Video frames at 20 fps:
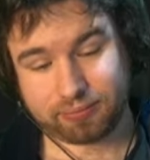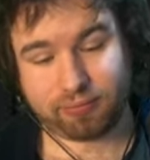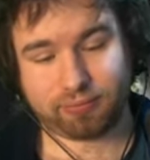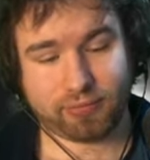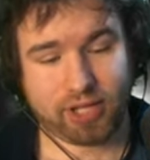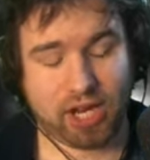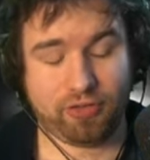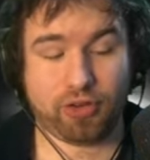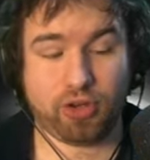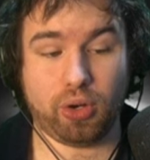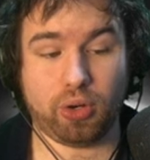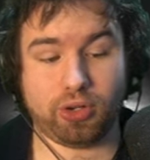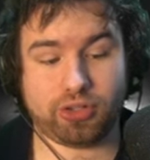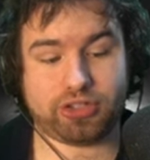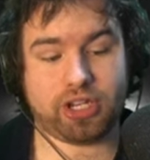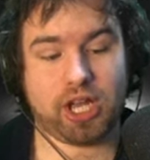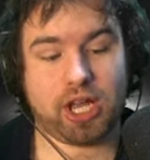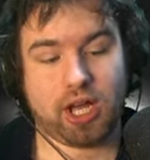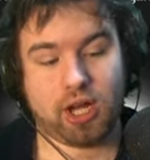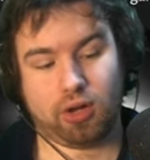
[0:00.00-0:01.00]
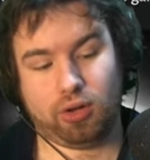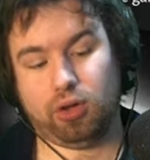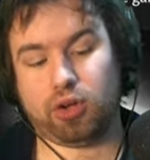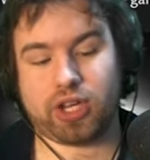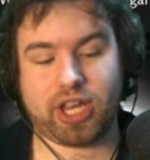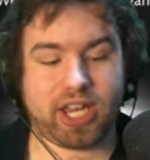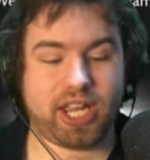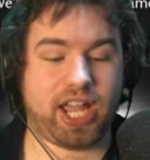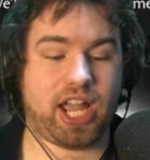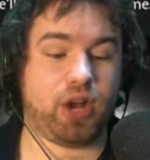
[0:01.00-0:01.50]
And of course,
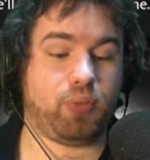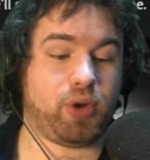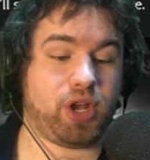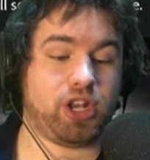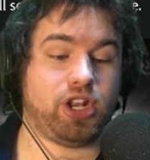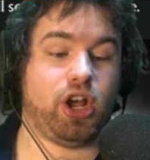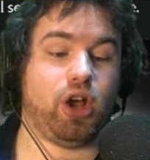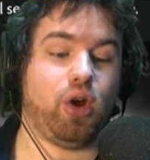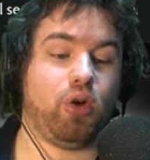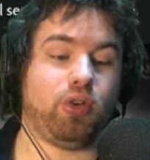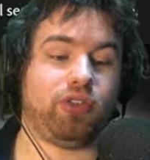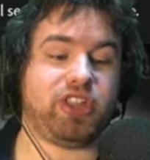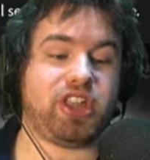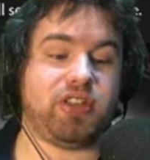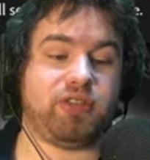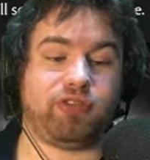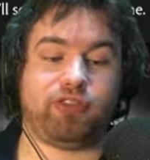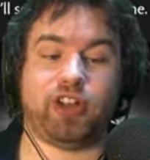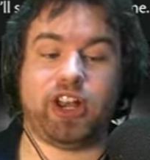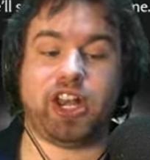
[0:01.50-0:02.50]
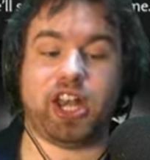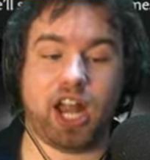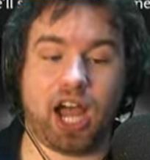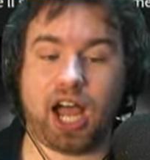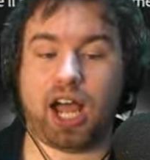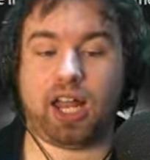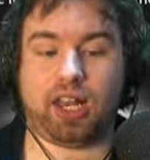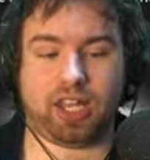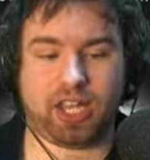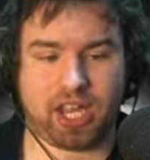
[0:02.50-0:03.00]
looking ahead, we know the
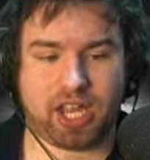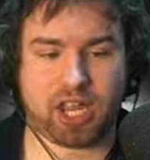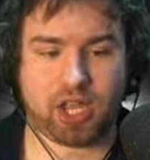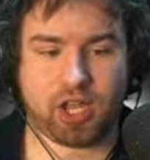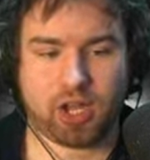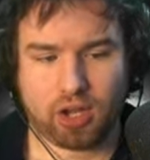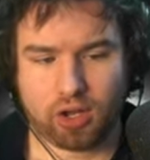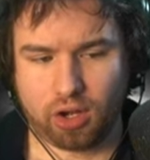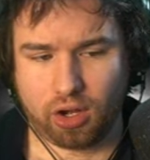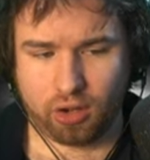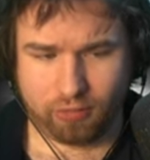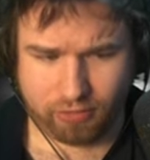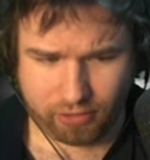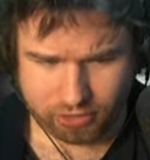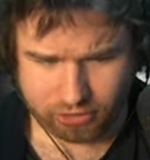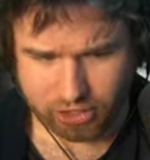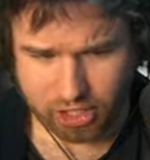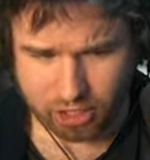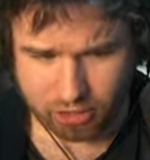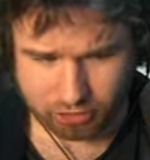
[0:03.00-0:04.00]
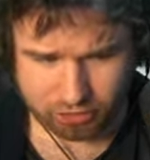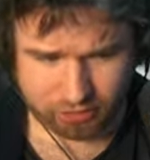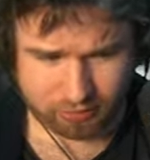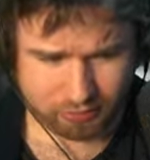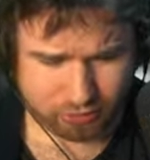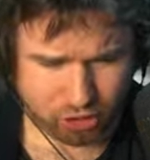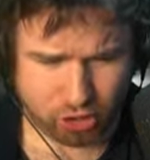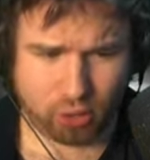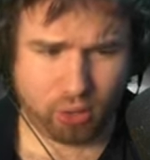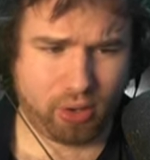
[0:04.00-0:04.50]
finale of Secrets of the
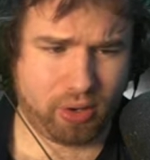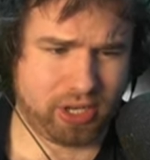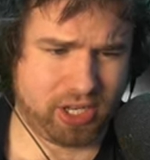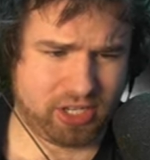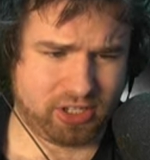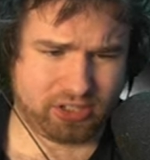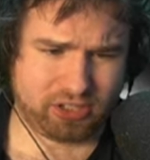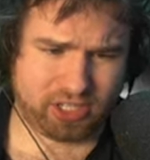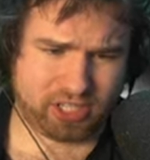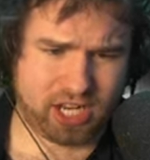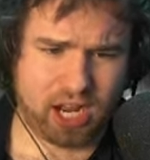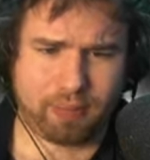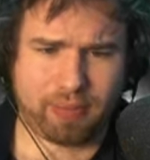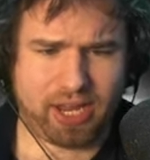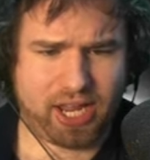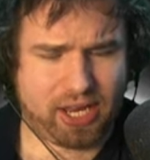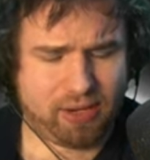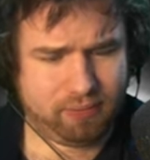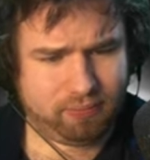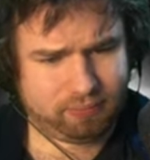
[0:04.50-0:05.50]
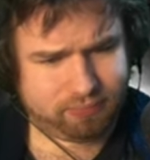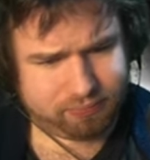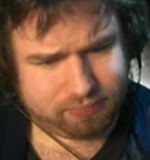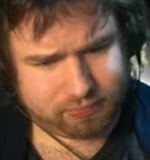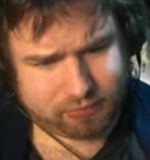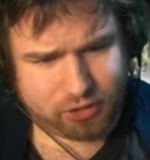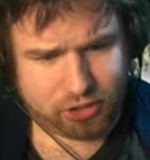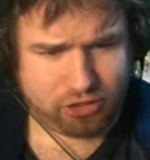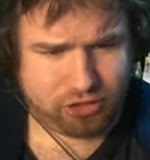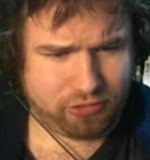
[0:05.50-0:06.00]
Obscure is coming in
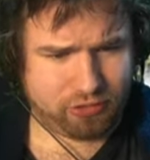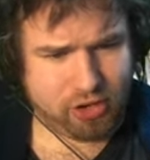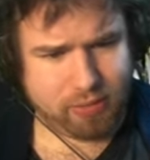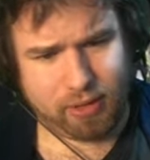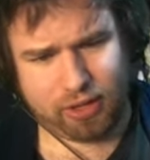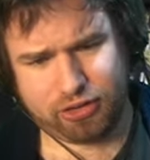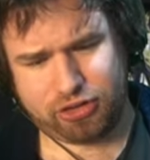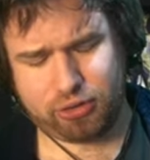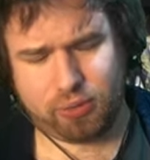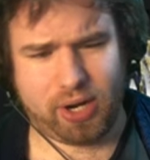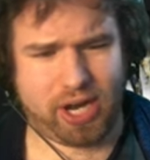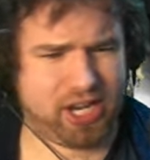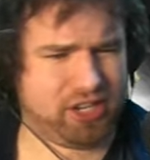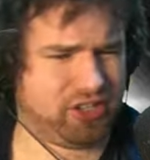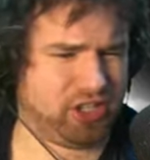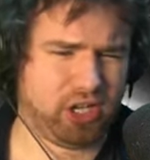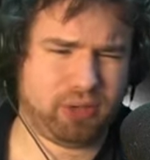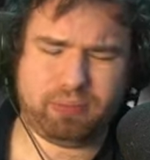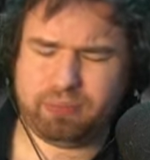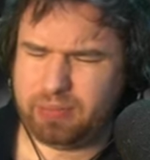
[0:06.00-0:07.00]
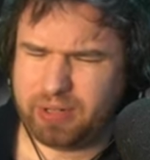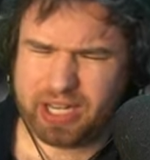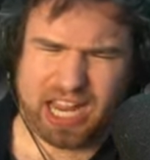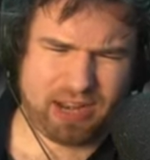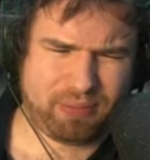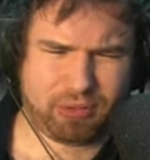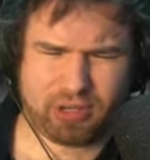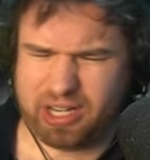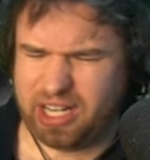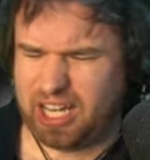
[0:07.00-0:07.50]
just a few months away. So again,
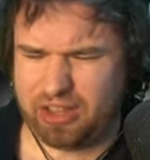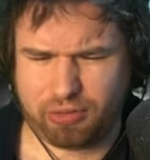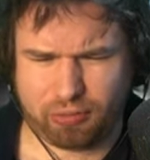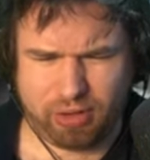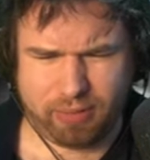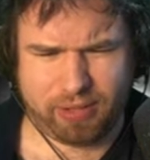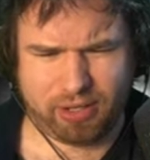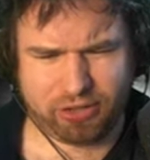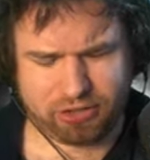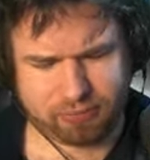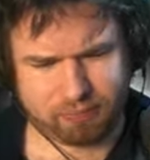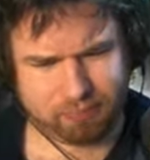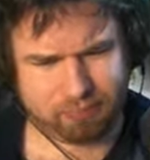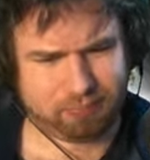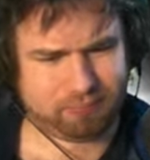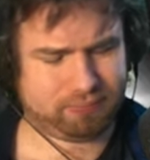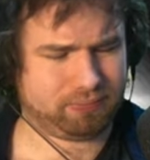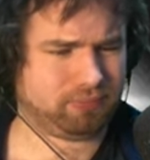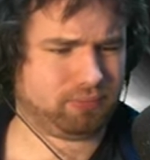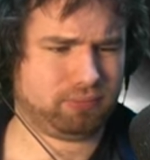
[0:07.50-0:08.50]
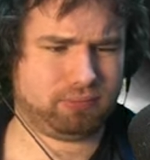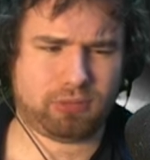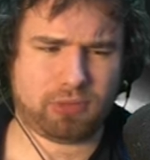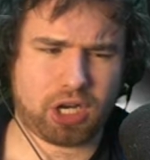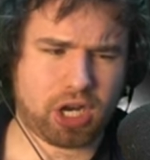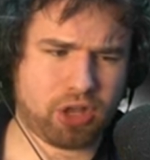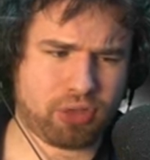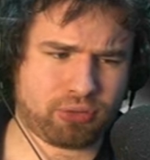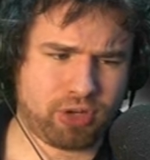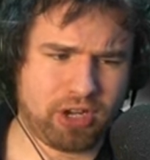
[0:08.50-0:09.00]
probably like three months,
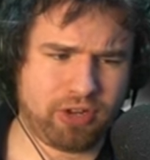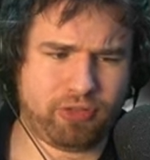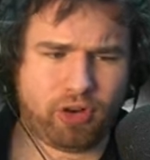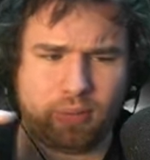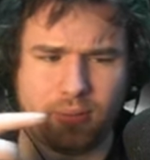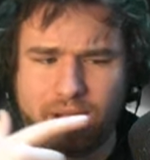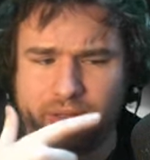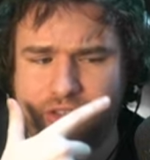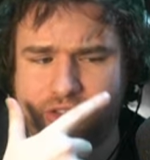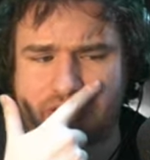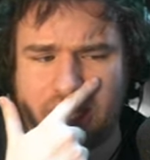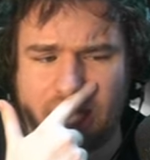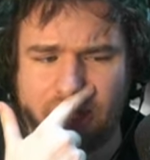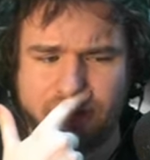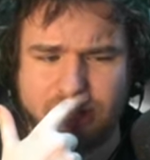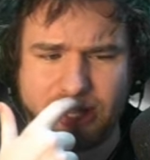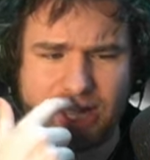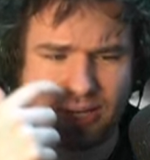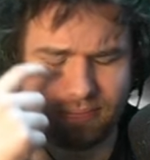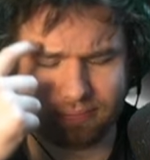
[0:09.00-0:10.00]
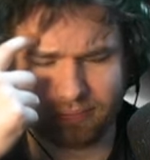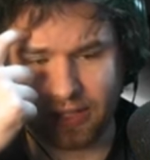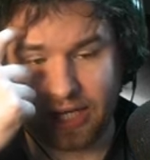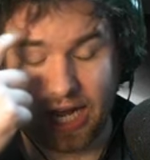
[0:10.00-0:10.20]
three to four months after that.